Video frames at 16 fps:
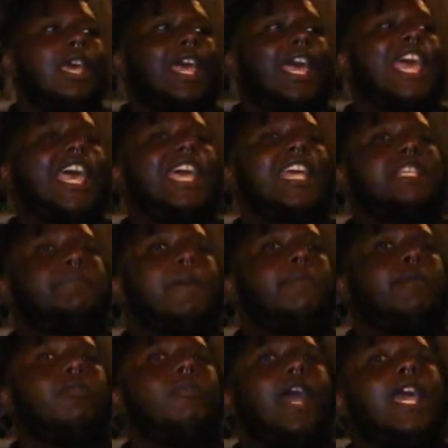Hands,
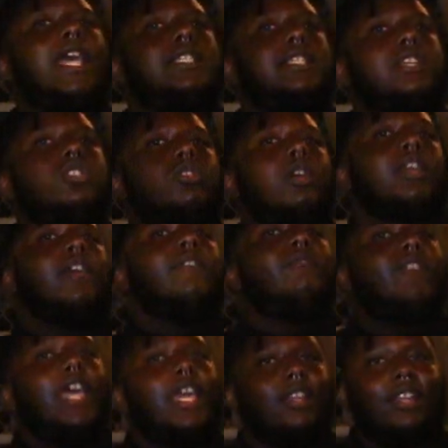baby, raising drunken
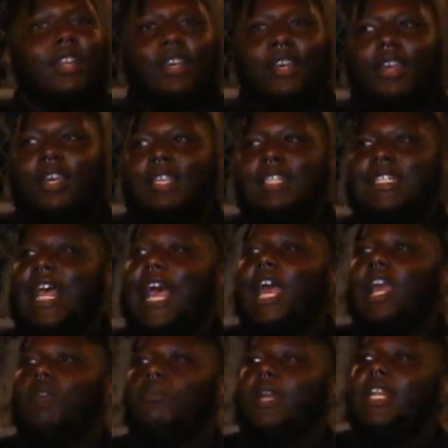fate.
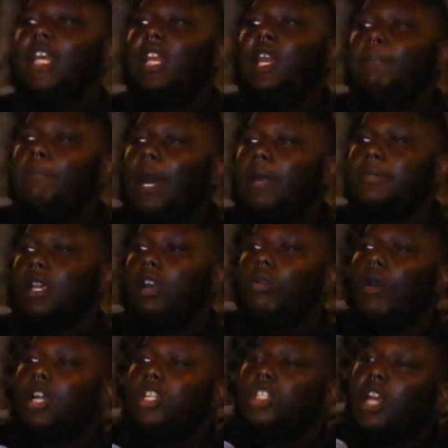Staggering ditty bots
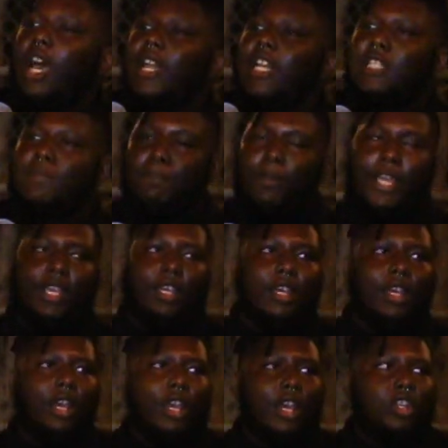across Johnny's plank.
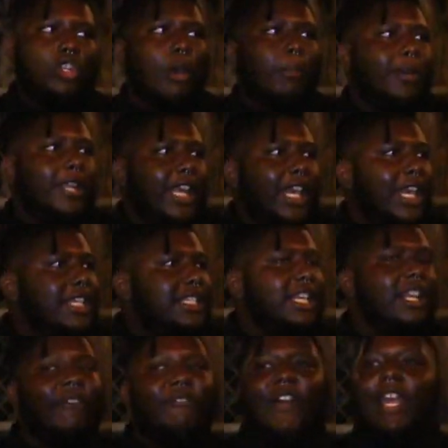Double D's
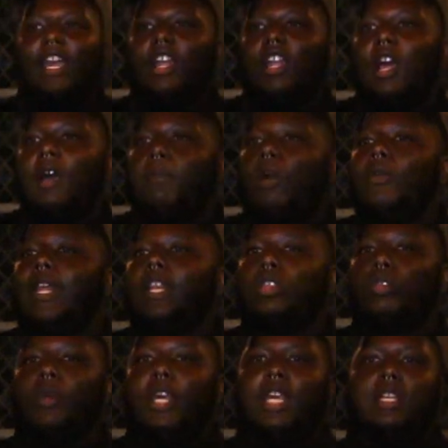in a fight club holding
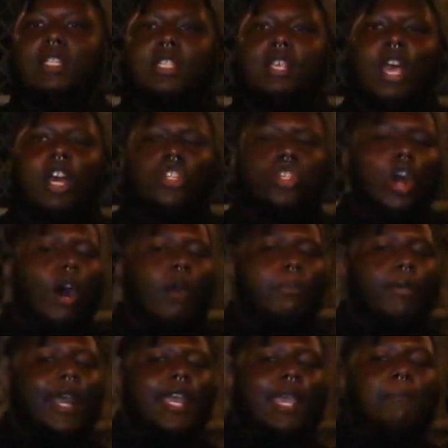threes.
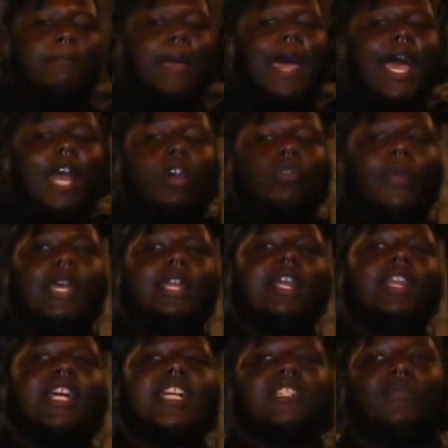Jaw breaking bad greed
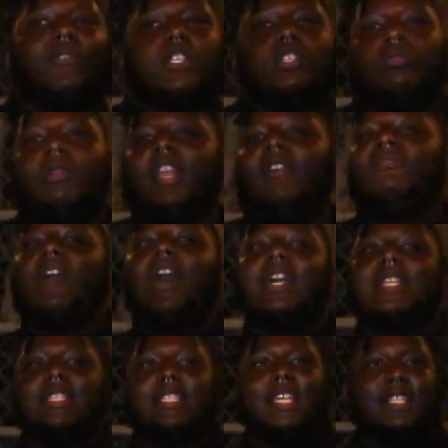and lust for
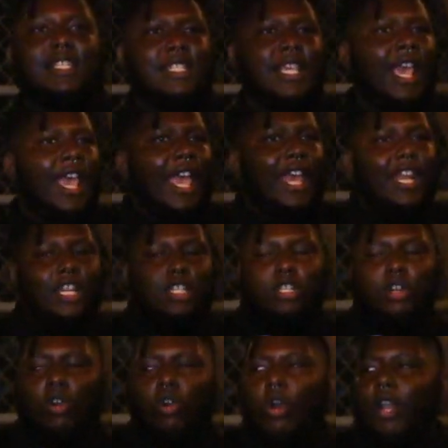25 cents. An
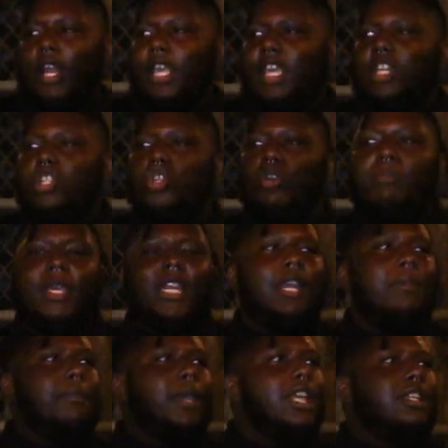extra quarter get you
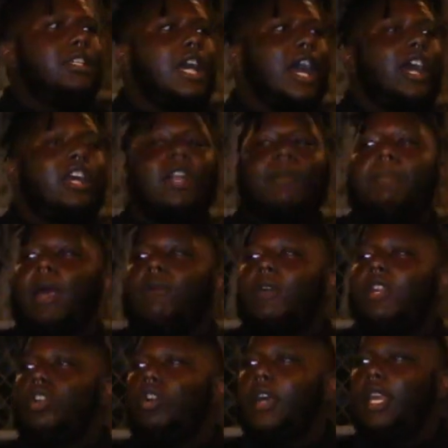many men dying of
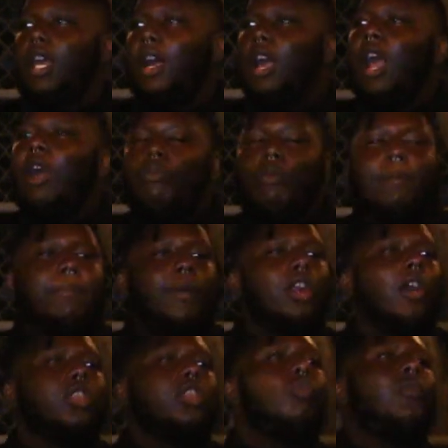paranoia.
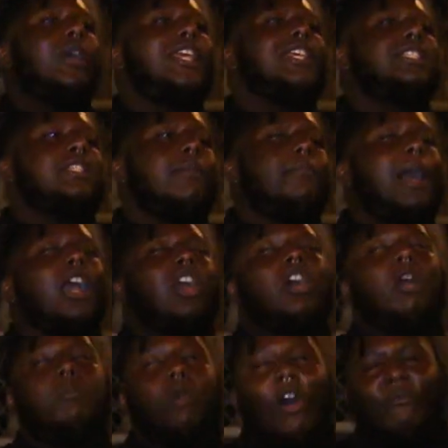Ripping off the wings of
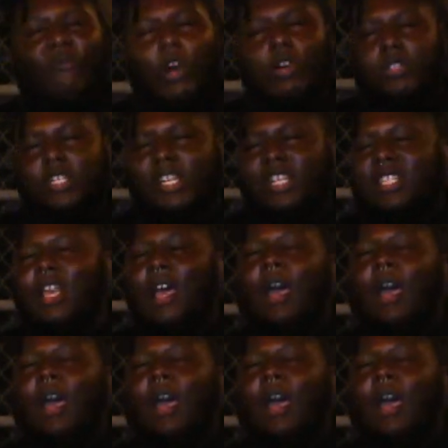Macklemore vultures.